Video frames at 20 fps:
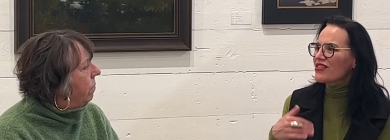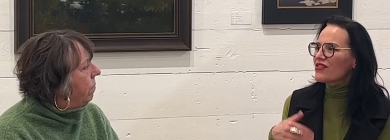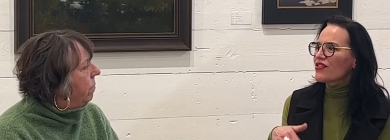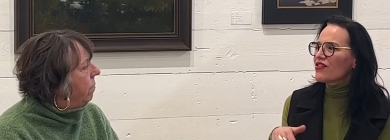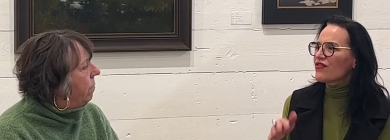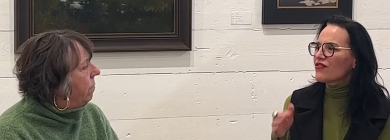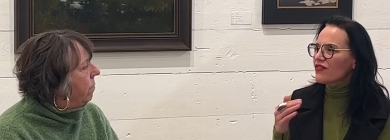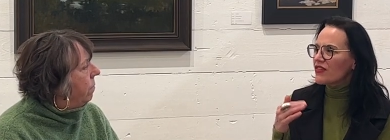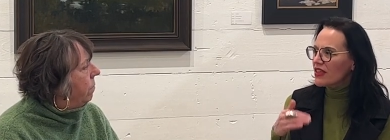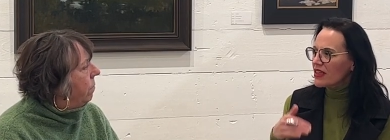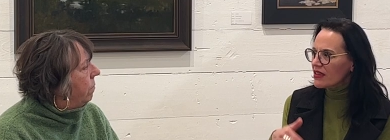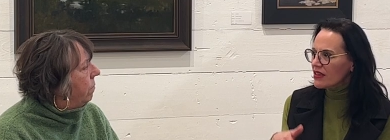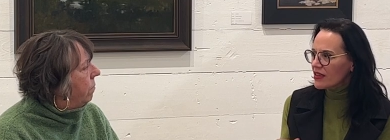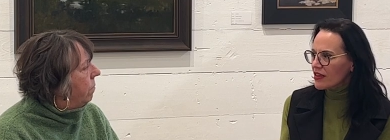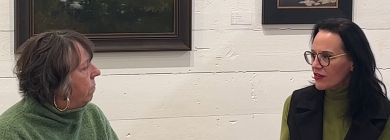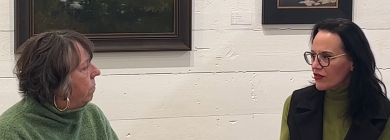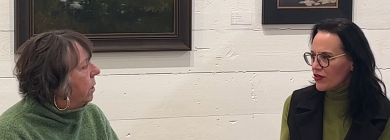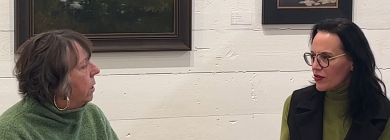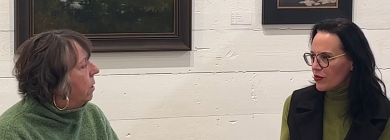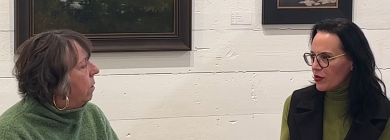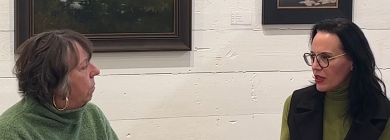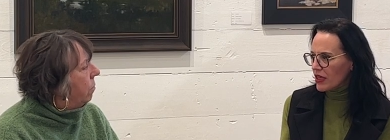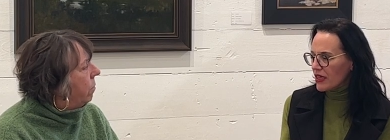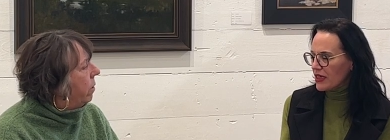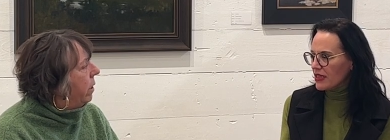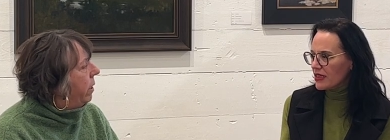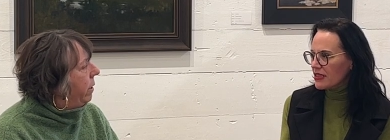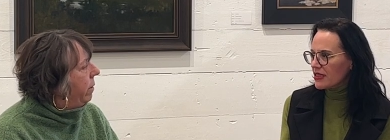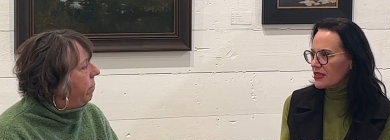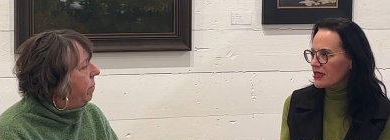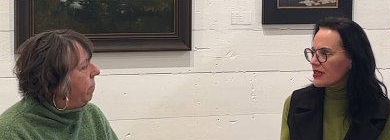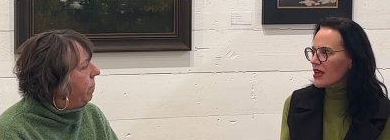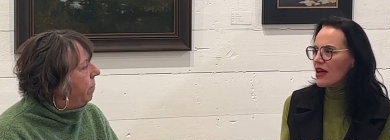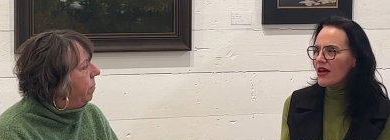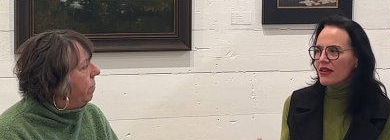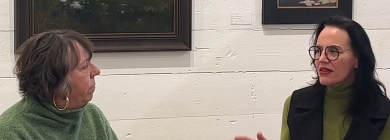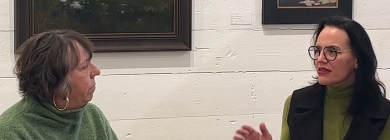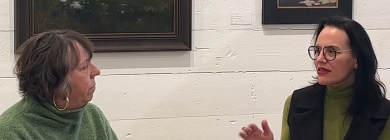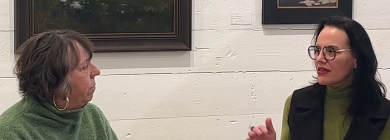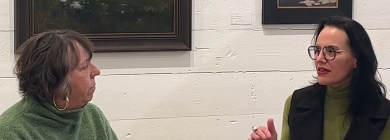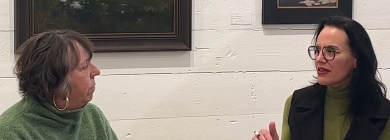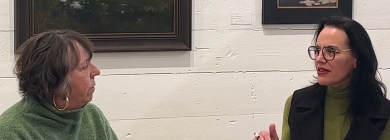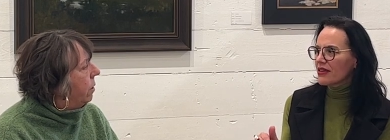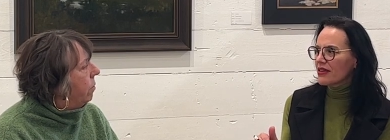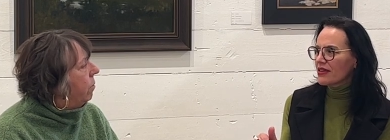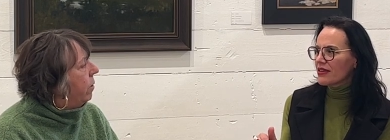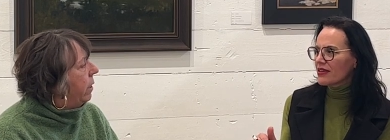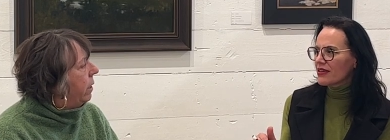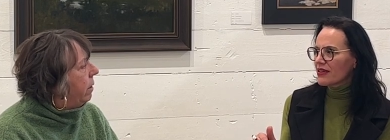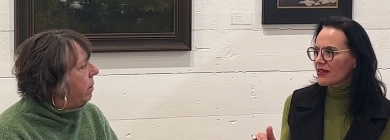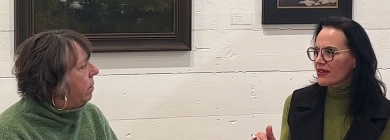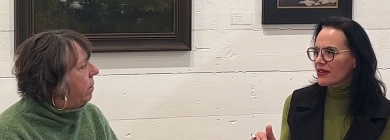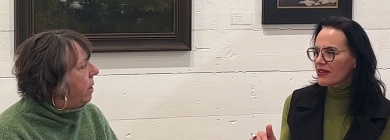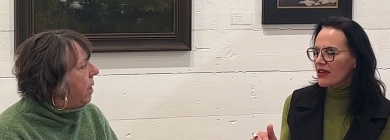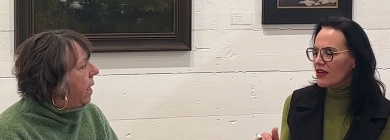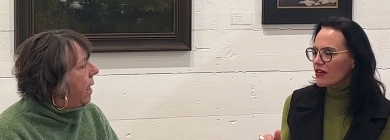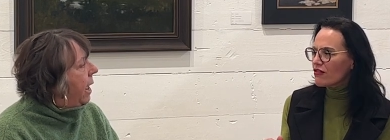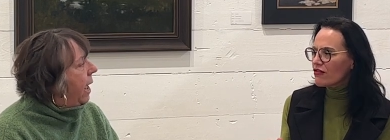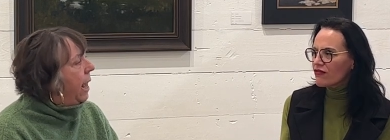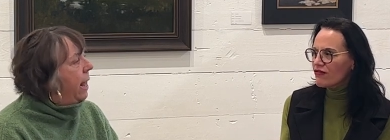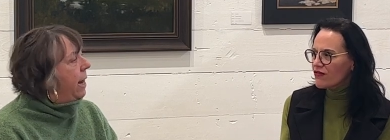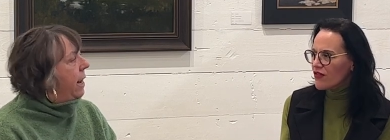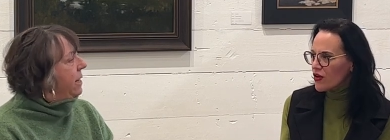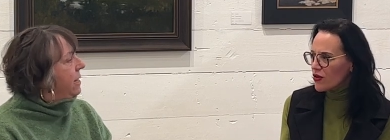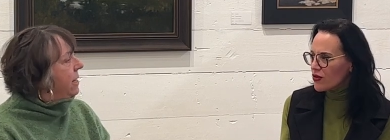Speaker 1: of the feeling of the place, right. not right. not a and